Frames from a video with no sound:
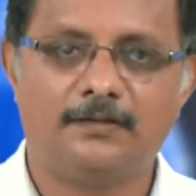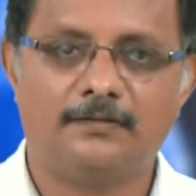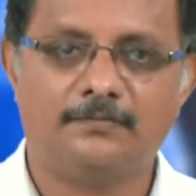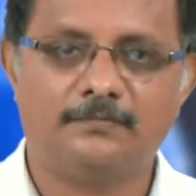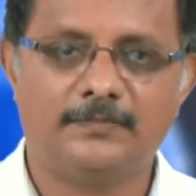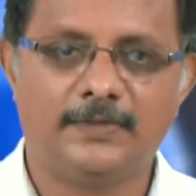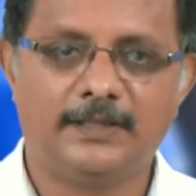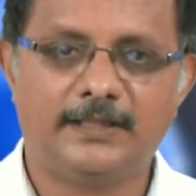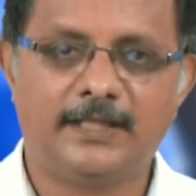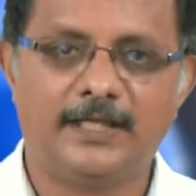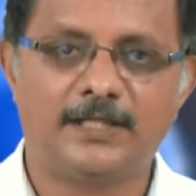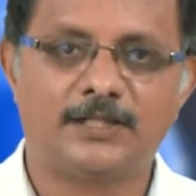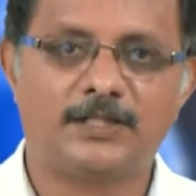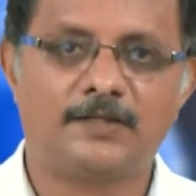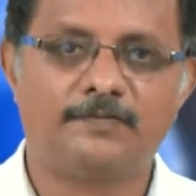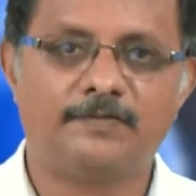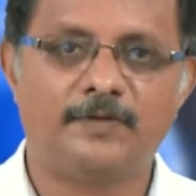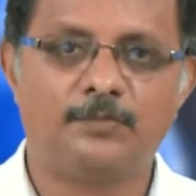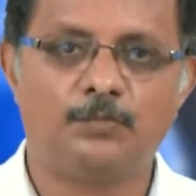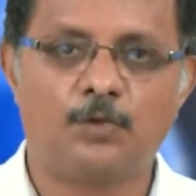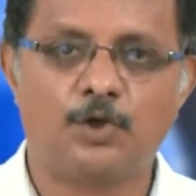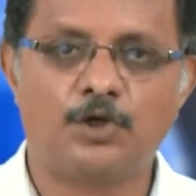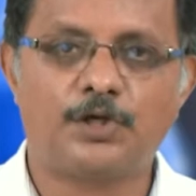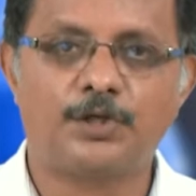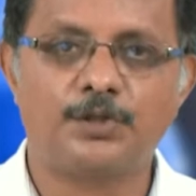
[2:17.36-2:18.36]
in case of a
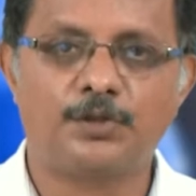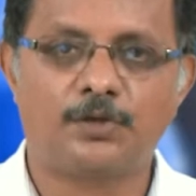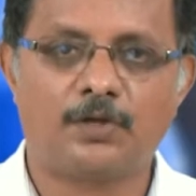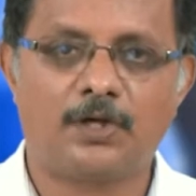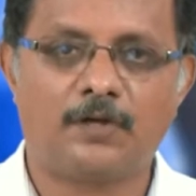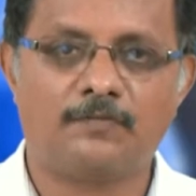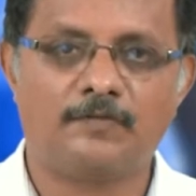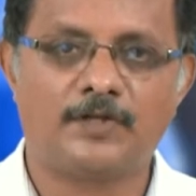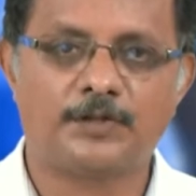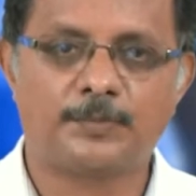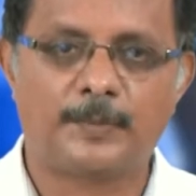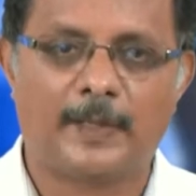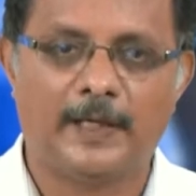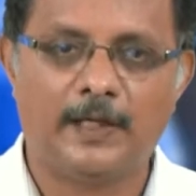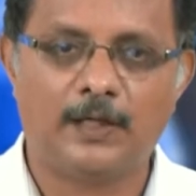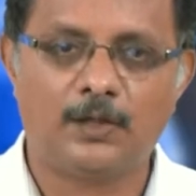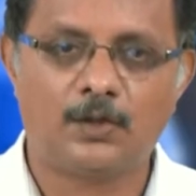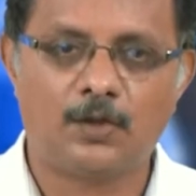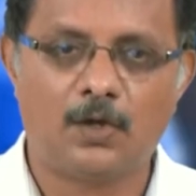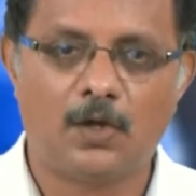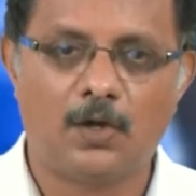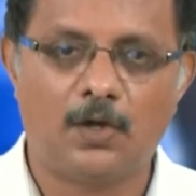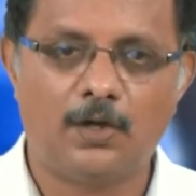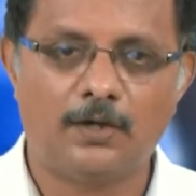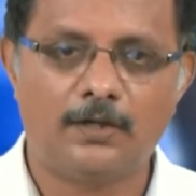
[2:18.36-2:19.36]
motor neuron of the spinal
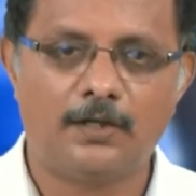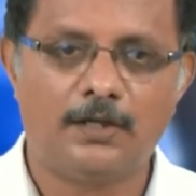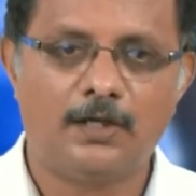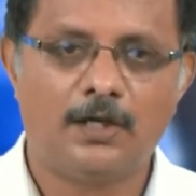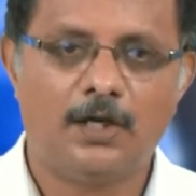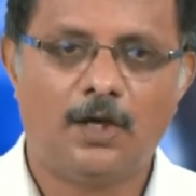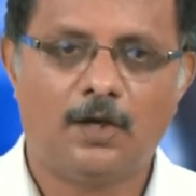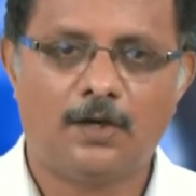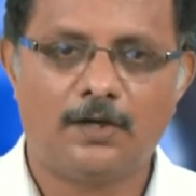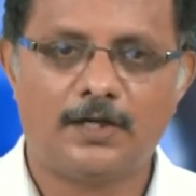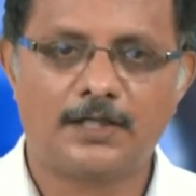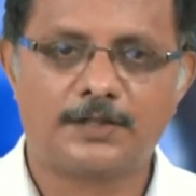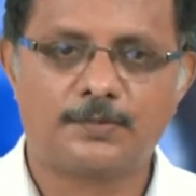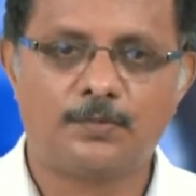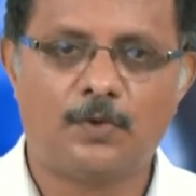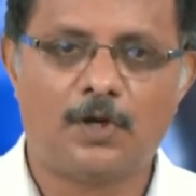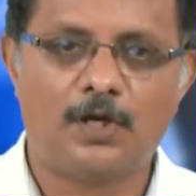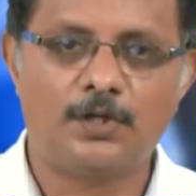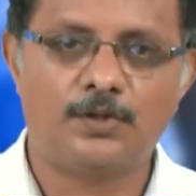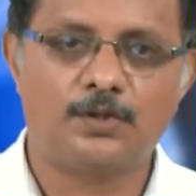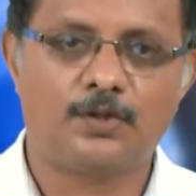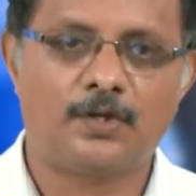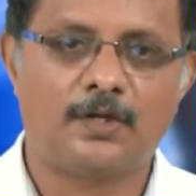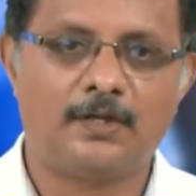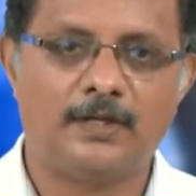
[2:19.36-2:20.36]
cord, or a small
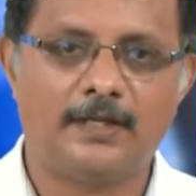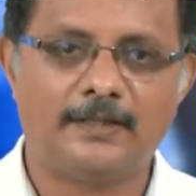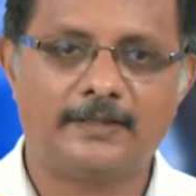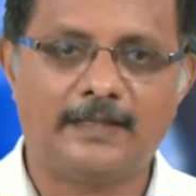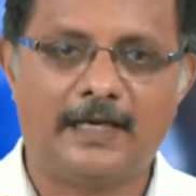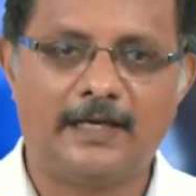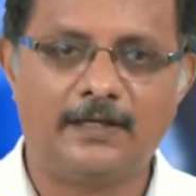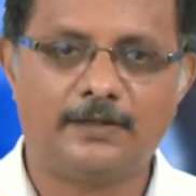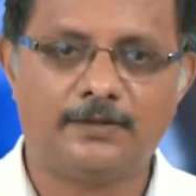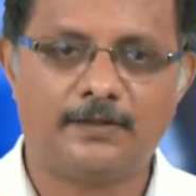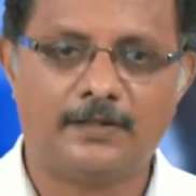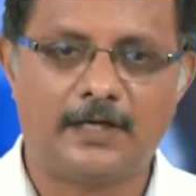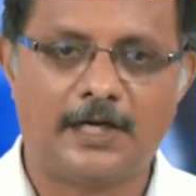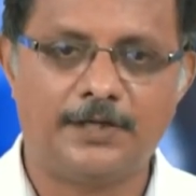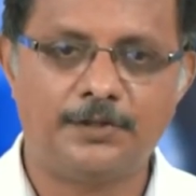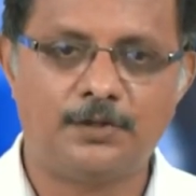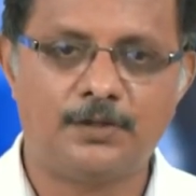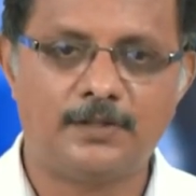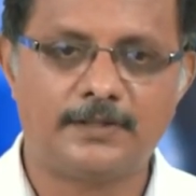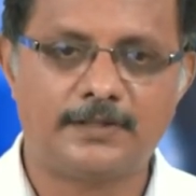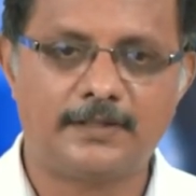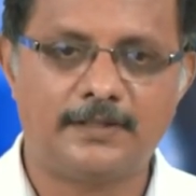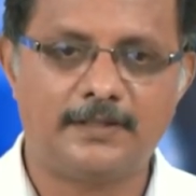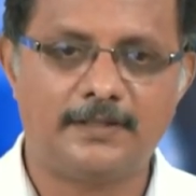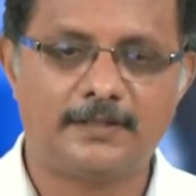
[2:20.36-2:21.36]
neuron like granule
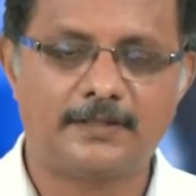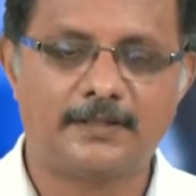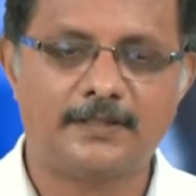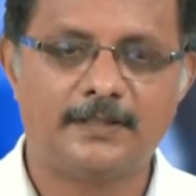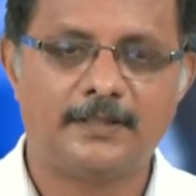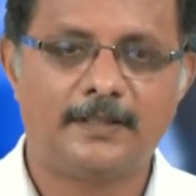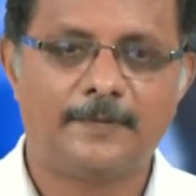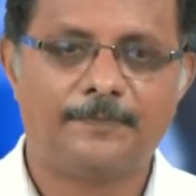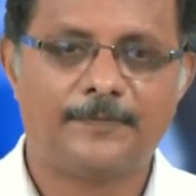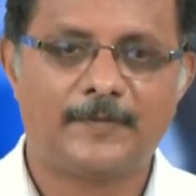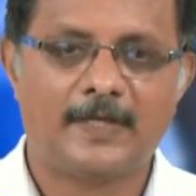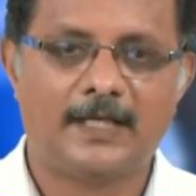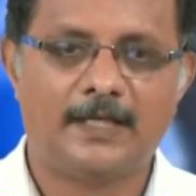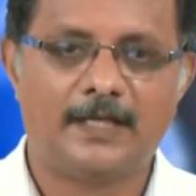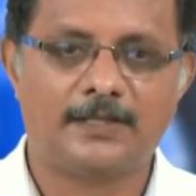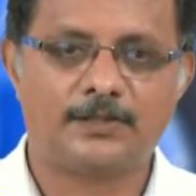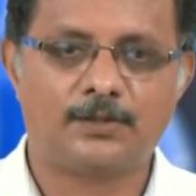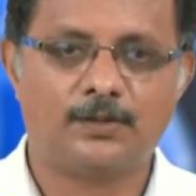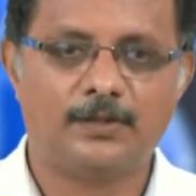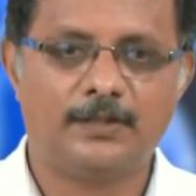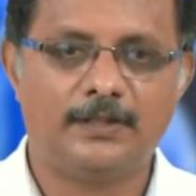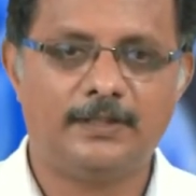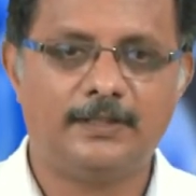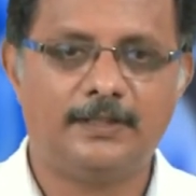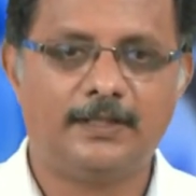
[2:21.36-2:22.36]
cells, it has
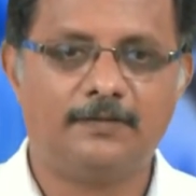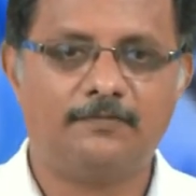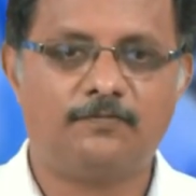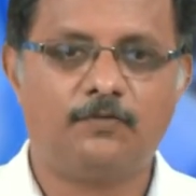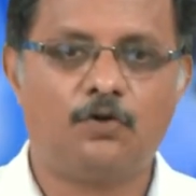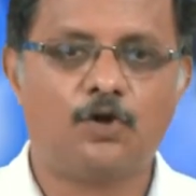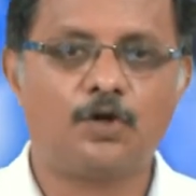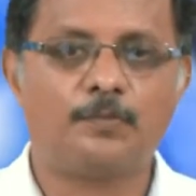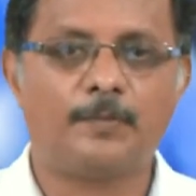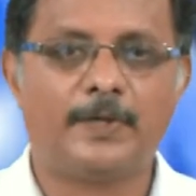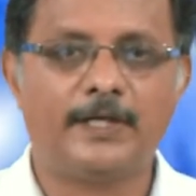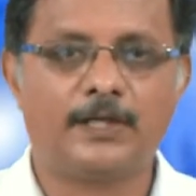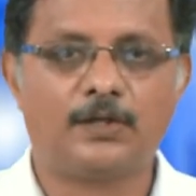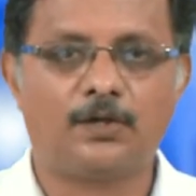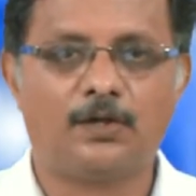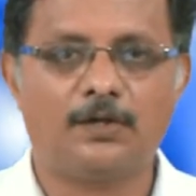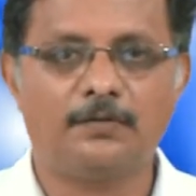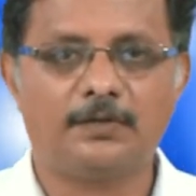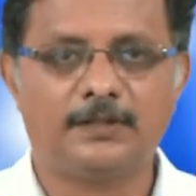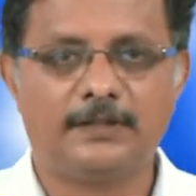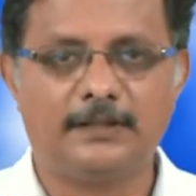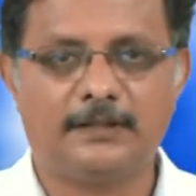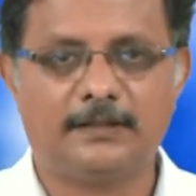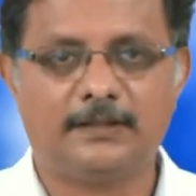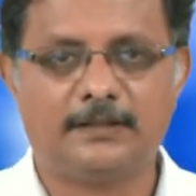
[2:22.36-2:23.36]
only a 4 micron
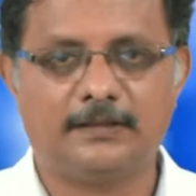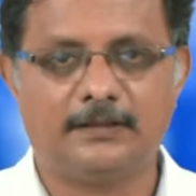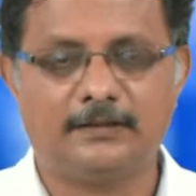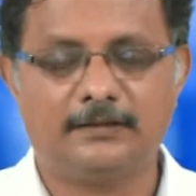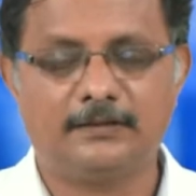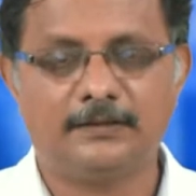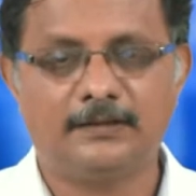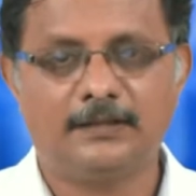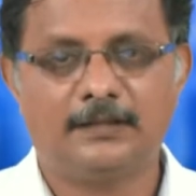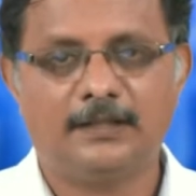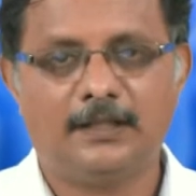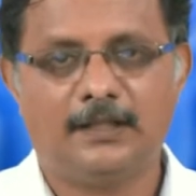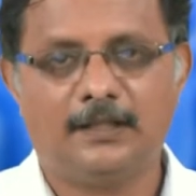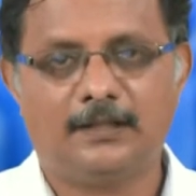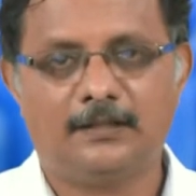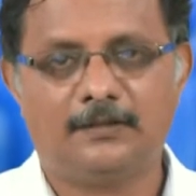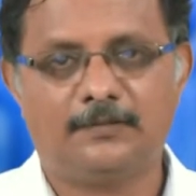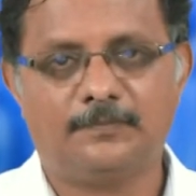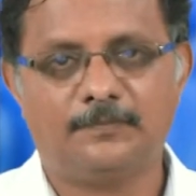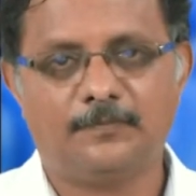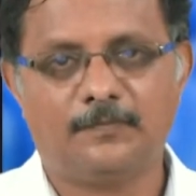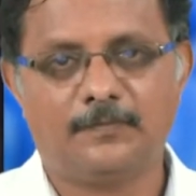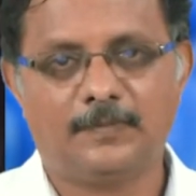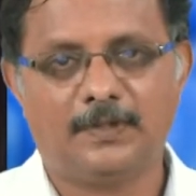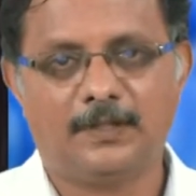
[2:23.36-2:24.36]
thick
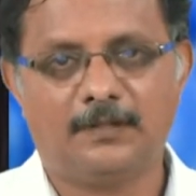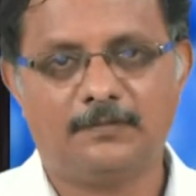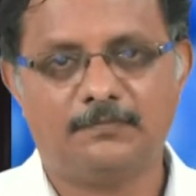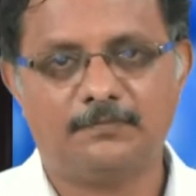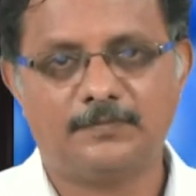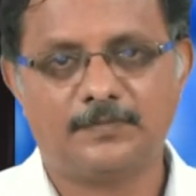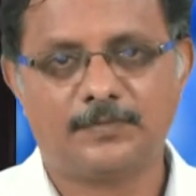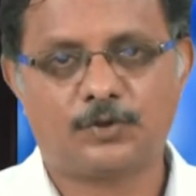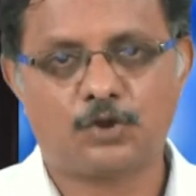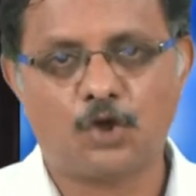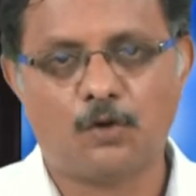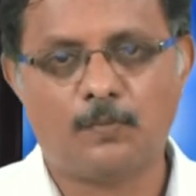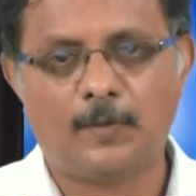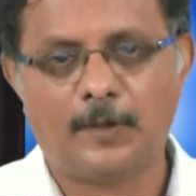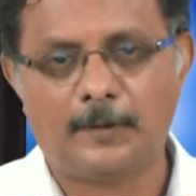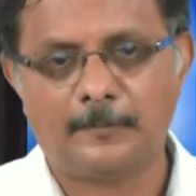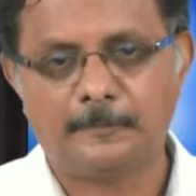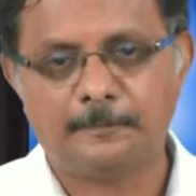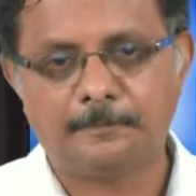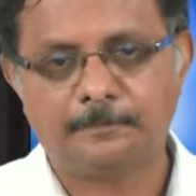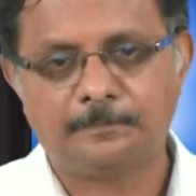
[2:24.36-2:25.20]
soma.